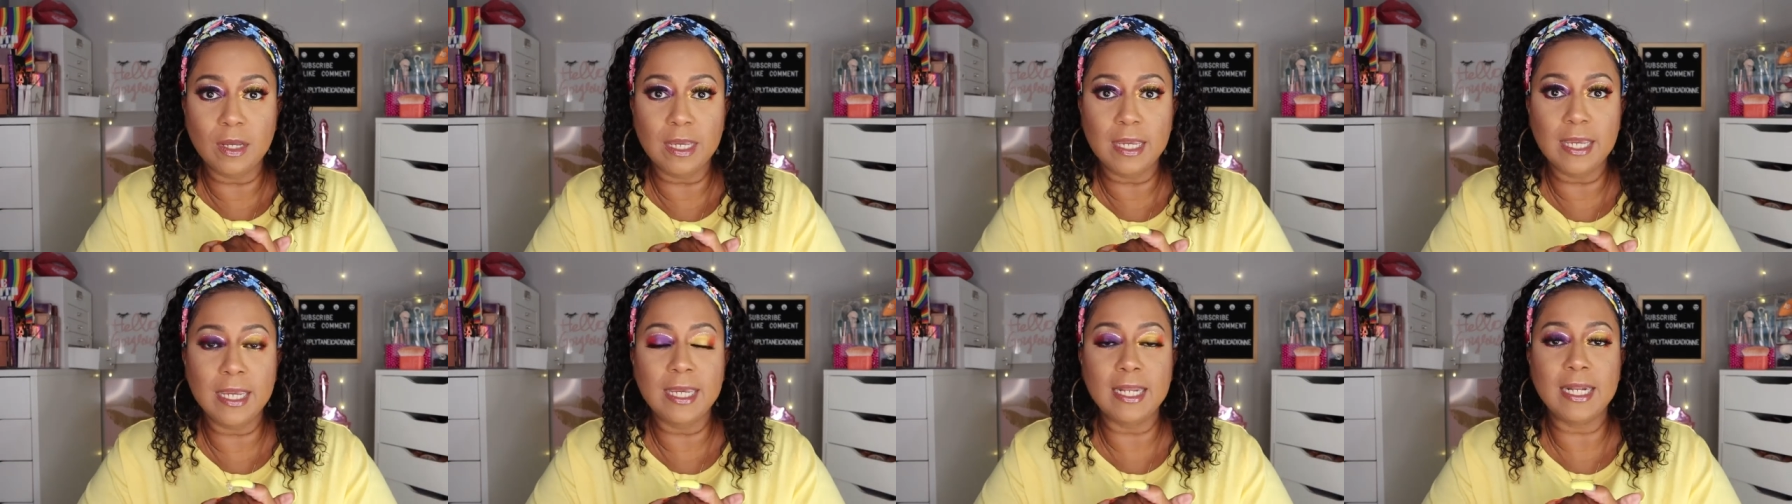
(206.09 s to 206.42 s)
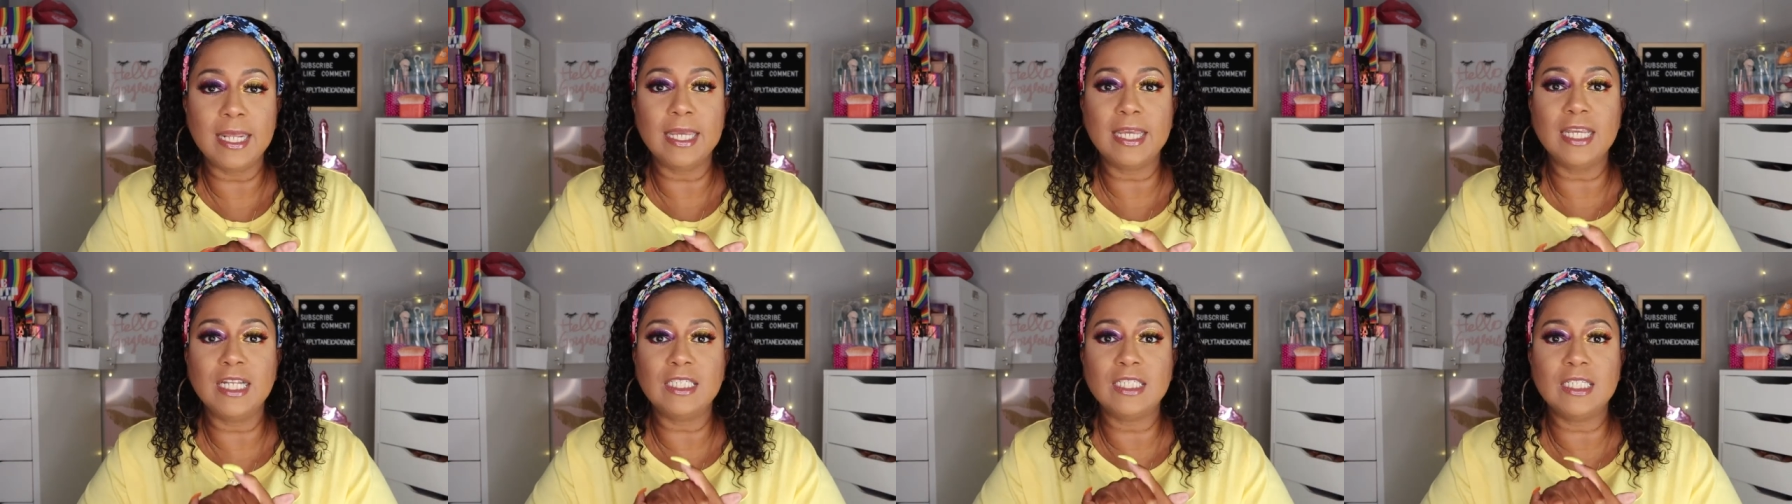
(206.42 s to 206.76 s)
ahead
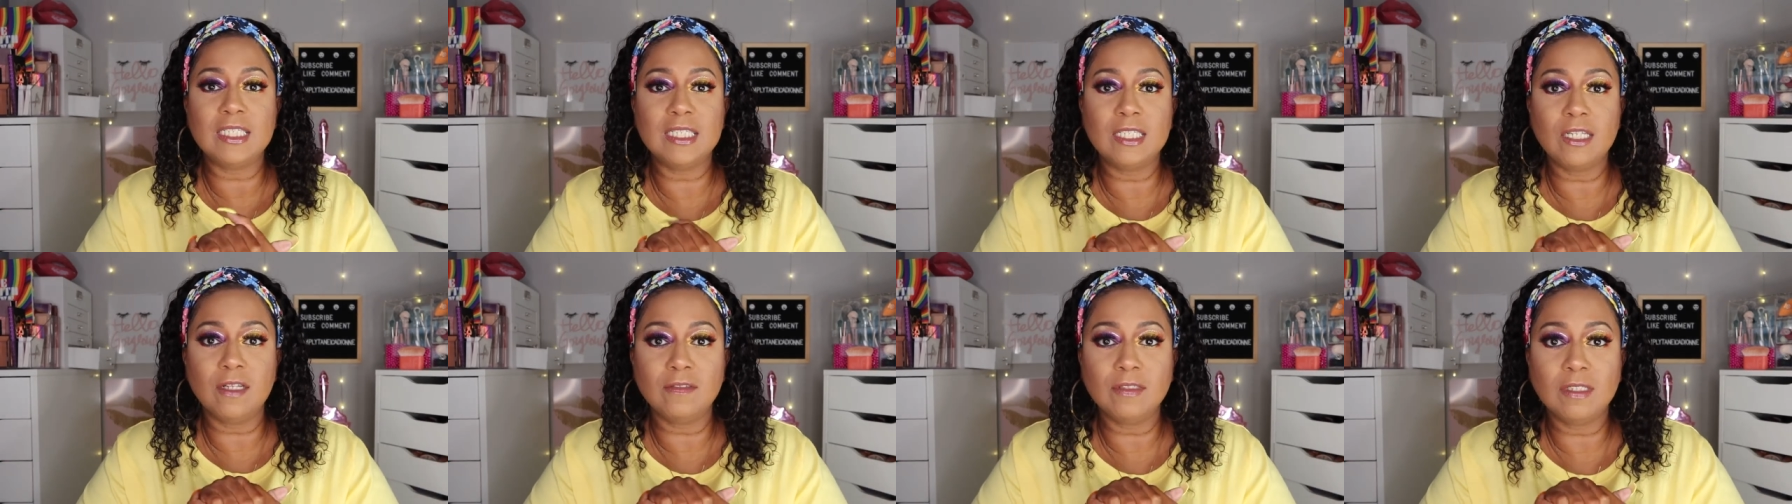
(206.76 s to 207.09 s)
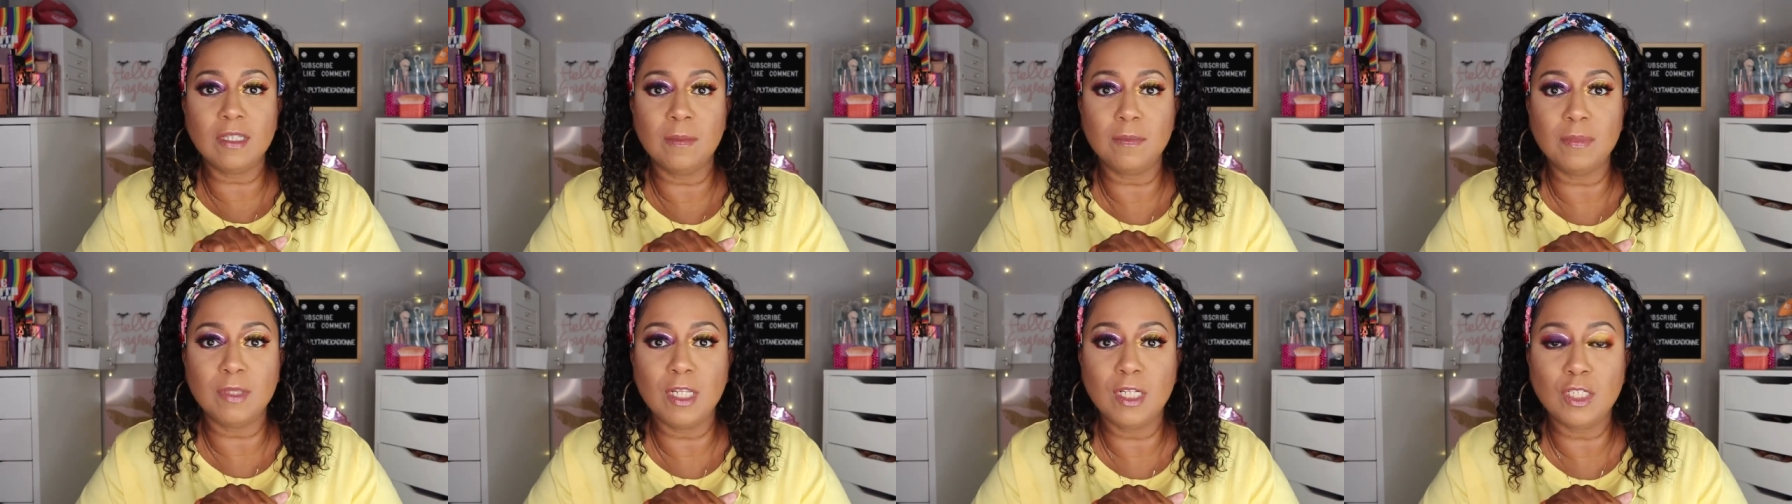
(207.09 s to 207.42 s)
and get yourself
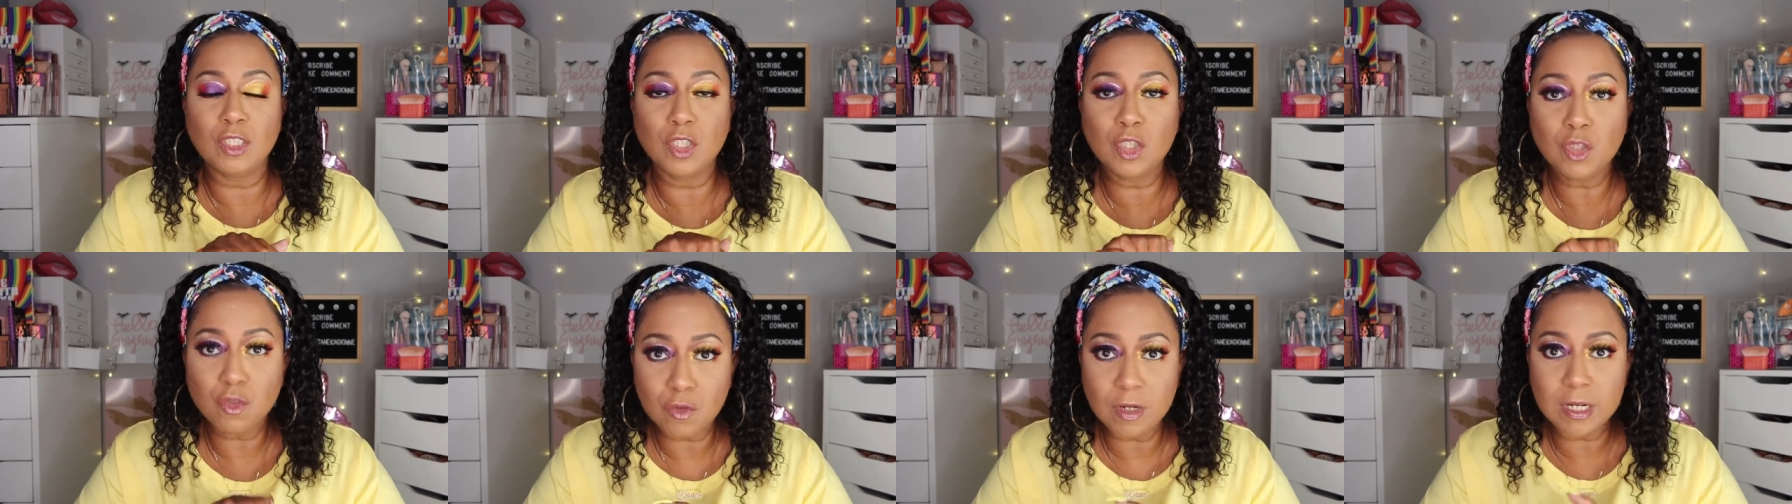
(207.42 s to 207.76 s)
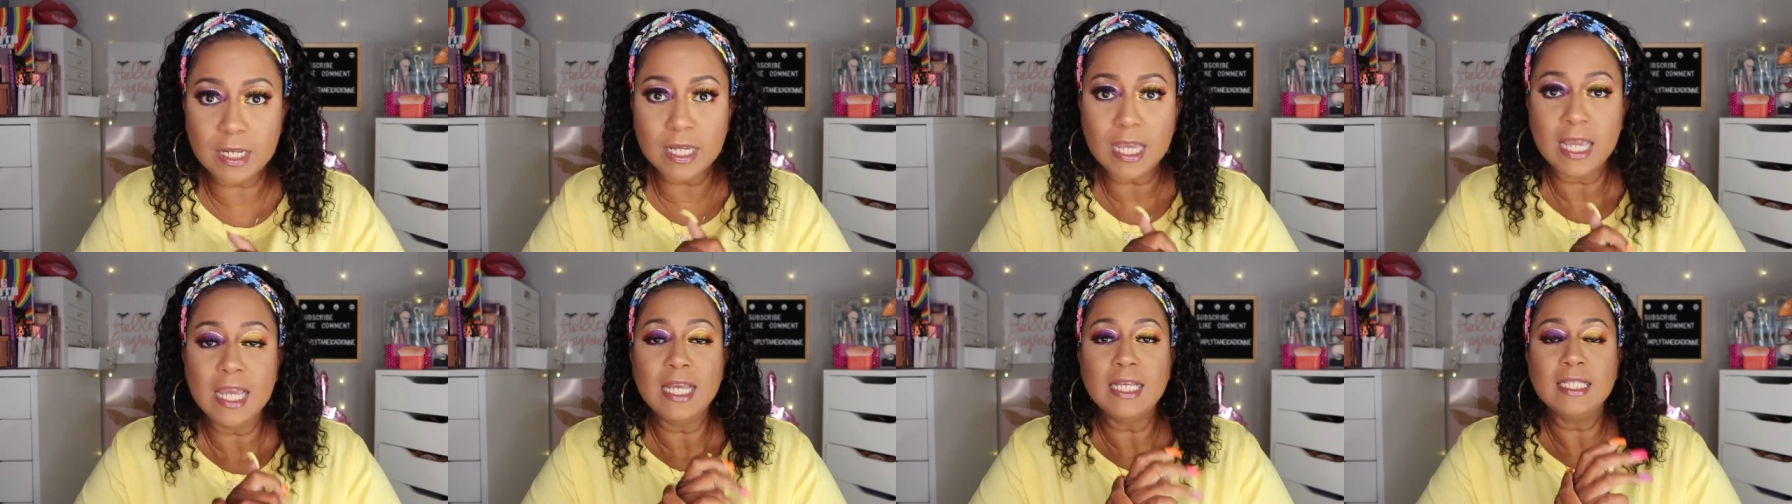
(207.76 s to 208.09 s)
something to
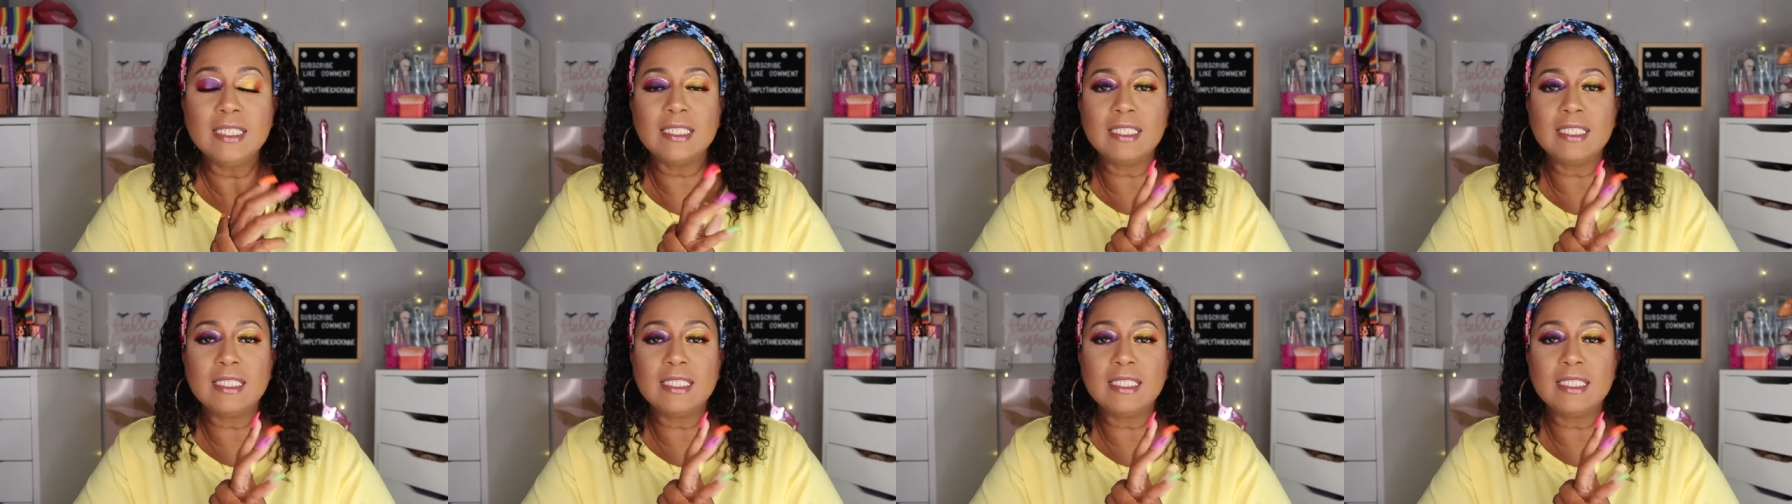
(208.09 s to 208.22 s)
drink,